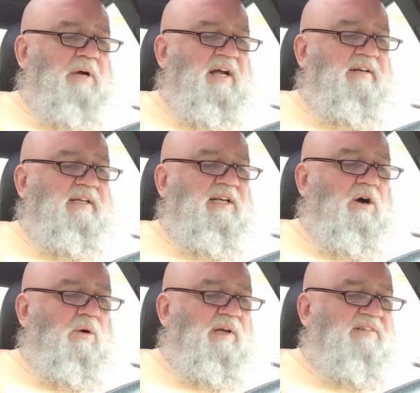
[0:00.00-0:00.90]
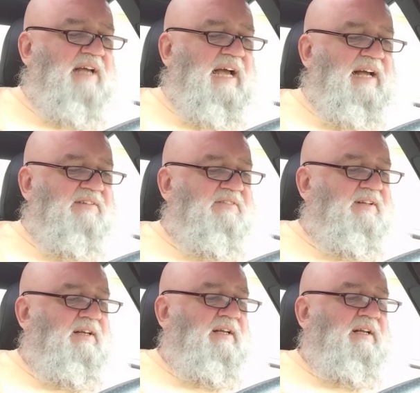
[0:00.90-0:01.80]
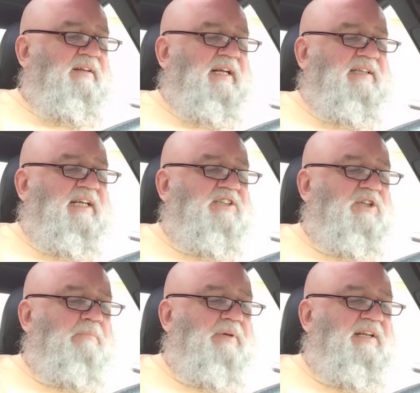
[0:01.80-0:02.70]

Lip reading: But he always asks that they should